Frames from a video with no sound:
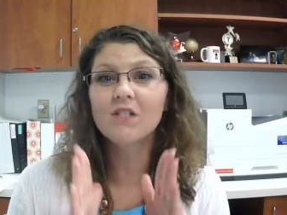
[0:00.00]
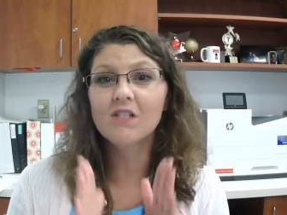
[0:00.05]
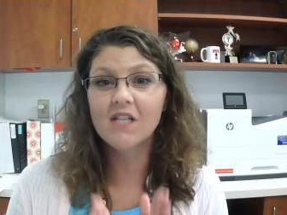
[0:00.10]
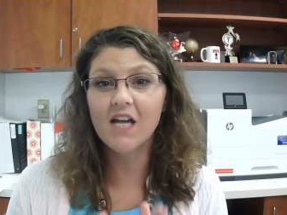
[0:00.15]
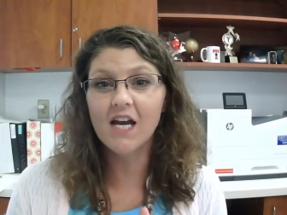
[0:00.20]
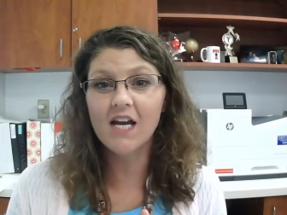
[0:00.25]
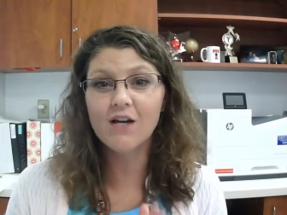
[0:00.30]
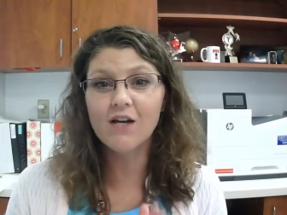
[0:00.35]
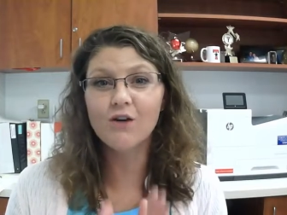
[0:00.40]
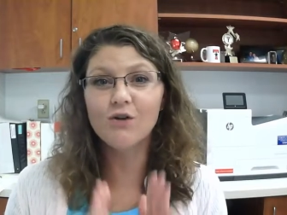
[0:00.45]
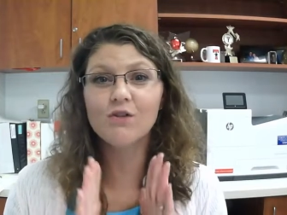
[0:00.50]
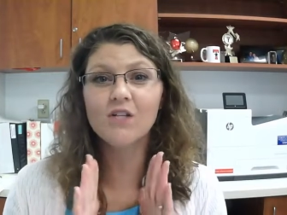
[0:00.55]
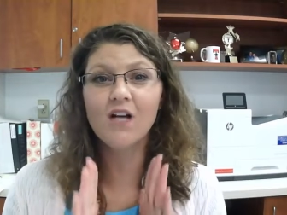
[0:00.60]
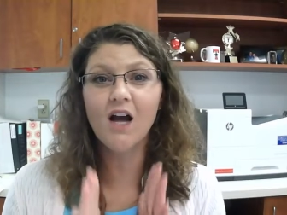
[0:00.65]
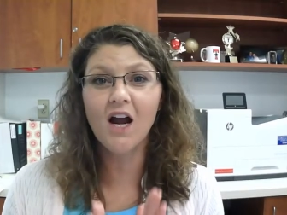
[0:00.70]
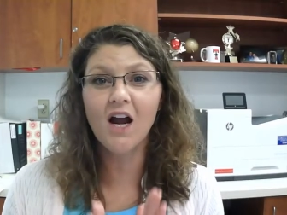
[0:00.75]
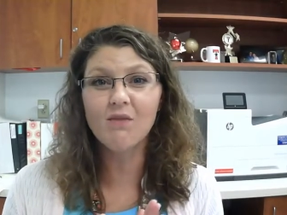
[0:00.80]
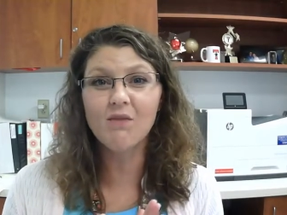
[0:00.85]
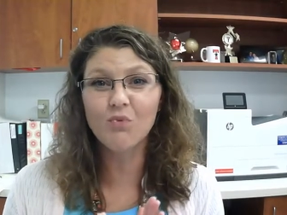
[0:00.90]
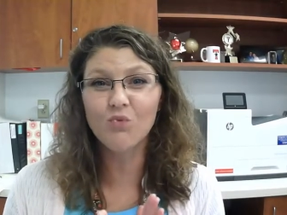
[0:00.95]
Take your
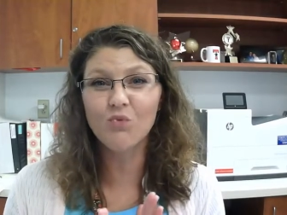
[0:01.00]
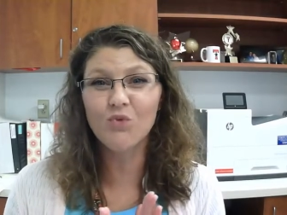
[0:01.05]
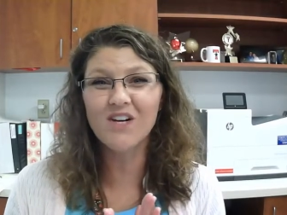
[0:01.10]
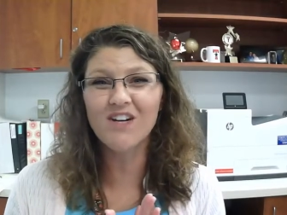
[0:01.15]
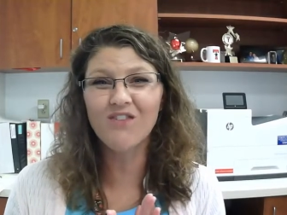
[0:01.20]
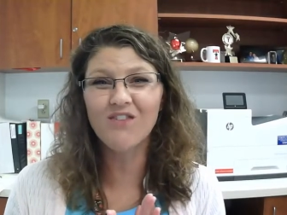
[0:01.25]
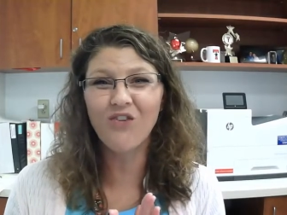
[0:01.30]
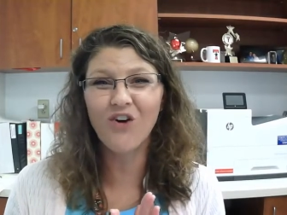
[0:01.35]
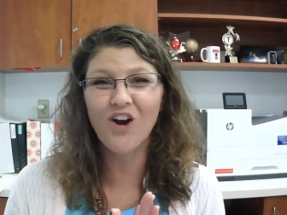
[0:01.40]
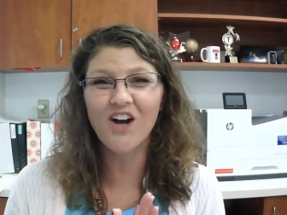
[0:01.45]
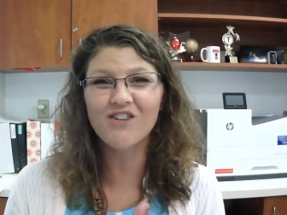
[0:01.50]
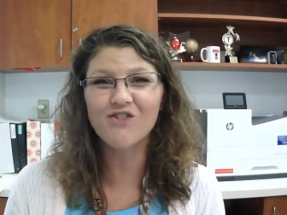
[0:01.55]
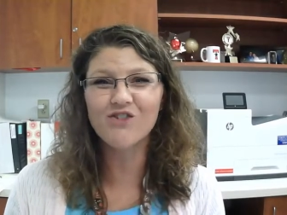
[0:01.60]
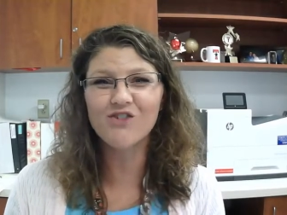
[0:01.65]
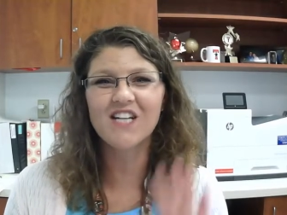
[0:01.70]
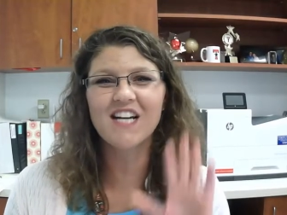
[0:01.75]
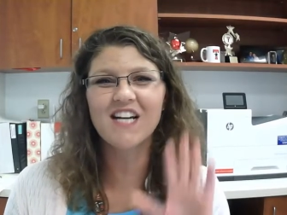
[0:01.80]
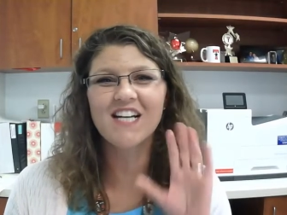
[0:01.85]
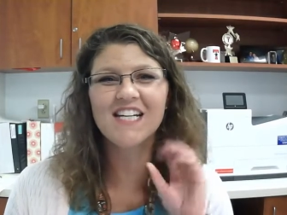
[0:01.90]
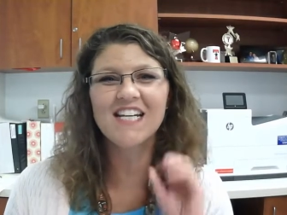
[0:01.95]
time, read for
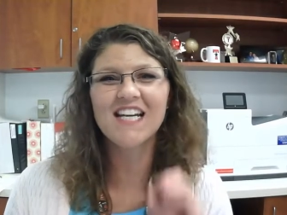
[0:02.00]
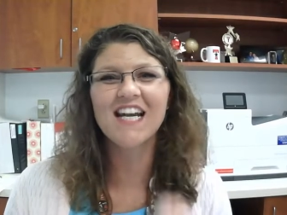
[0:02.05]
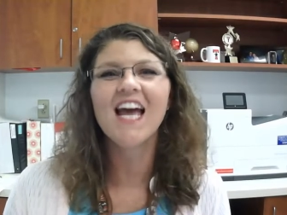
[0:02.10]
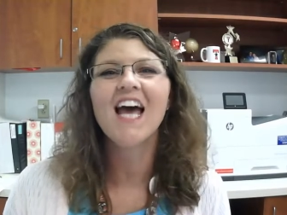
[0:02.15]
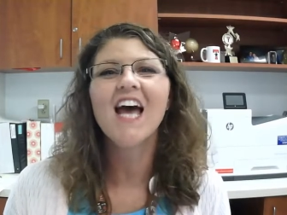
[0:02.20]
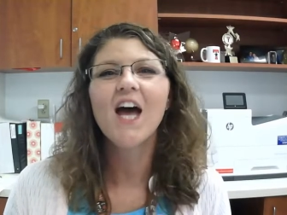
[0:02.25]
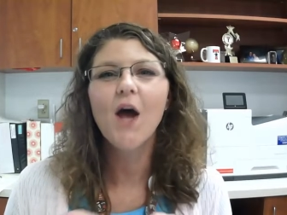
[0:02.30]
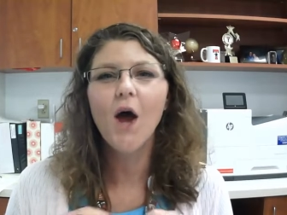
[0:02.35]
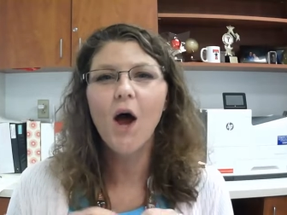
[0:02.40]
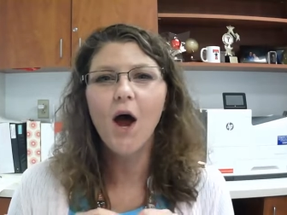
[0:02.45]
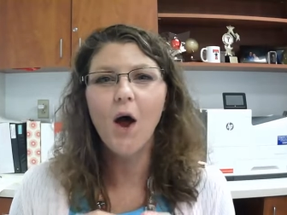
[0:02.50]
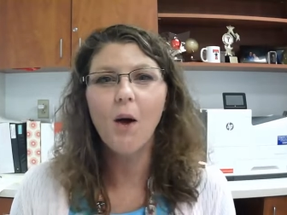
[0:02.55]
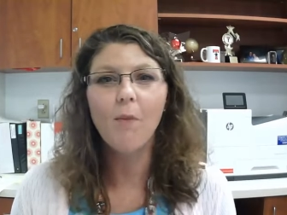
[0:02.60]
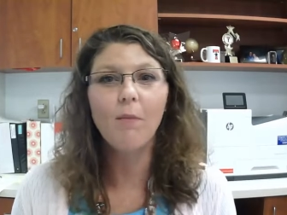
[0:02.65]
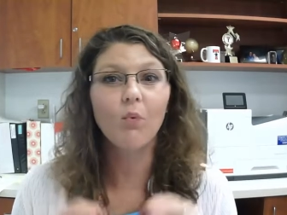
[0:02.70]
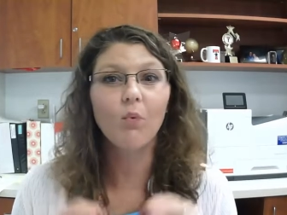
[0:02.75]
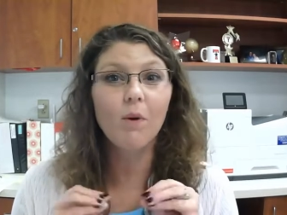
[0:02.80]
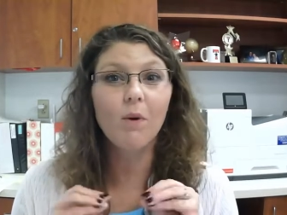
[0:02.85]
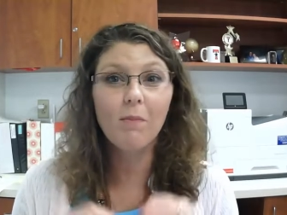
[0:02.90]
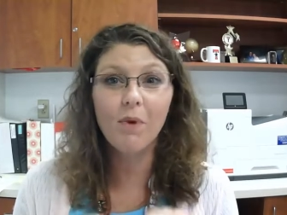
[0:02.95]
understanding.
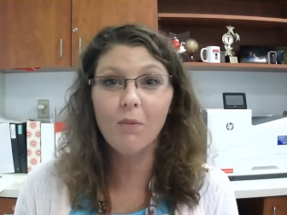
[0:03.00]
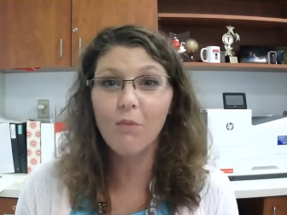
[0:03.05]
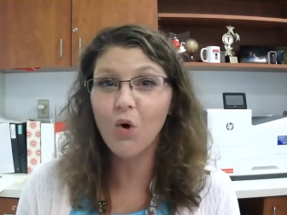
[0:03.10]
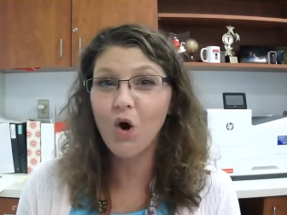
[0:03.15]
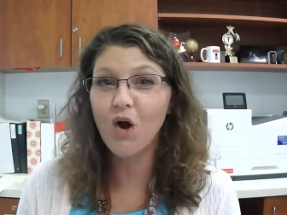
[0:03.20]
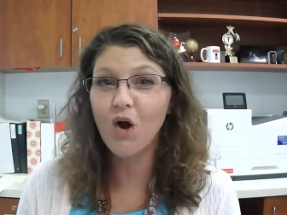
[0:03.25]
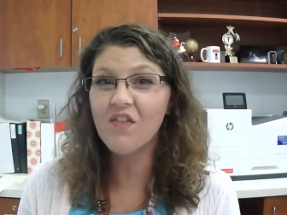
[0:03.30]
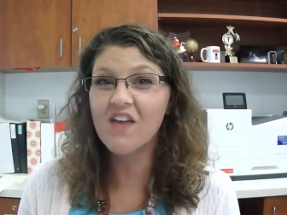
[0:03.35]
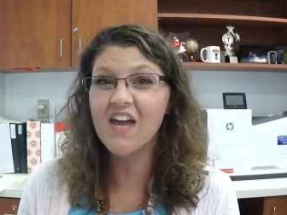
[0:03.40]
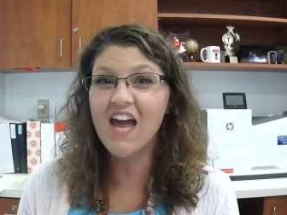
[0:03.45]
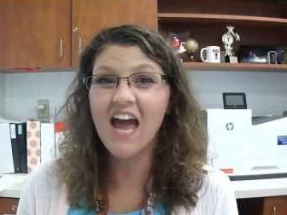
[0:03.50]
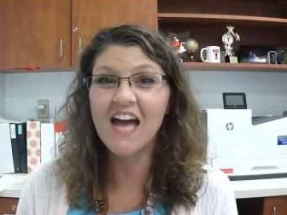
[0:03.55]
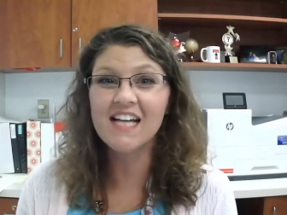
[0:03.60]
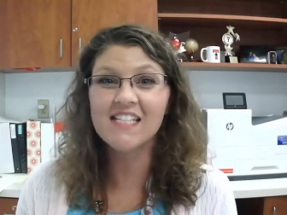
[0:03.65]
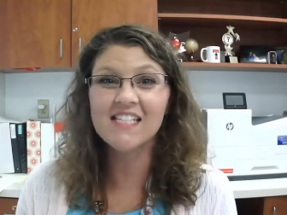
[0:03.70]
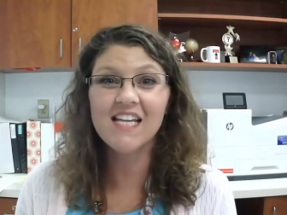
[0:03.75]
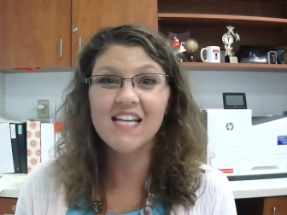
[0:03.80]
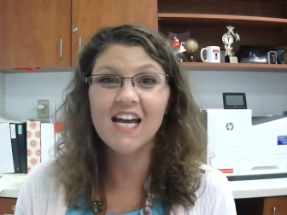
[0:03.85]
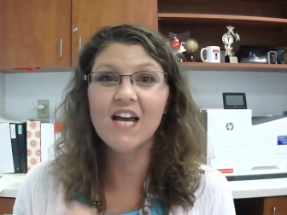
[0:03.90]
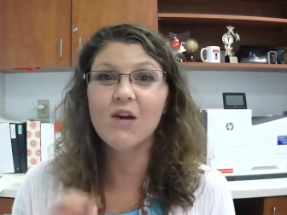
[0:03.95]
Remember on the
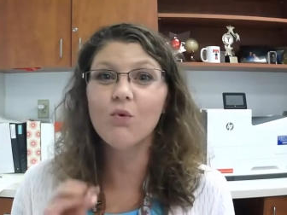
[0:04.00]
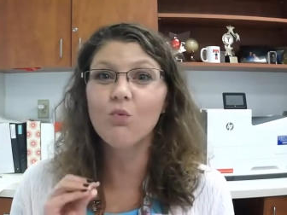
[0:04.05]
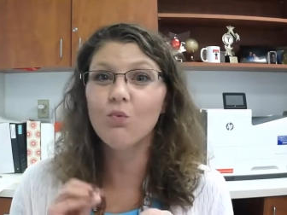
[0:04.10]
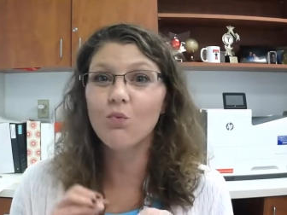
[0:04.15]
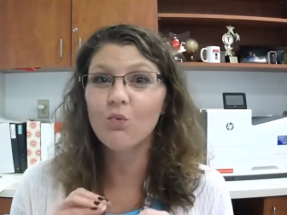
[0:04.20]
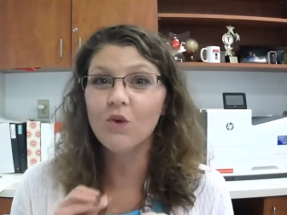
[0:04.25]
essay,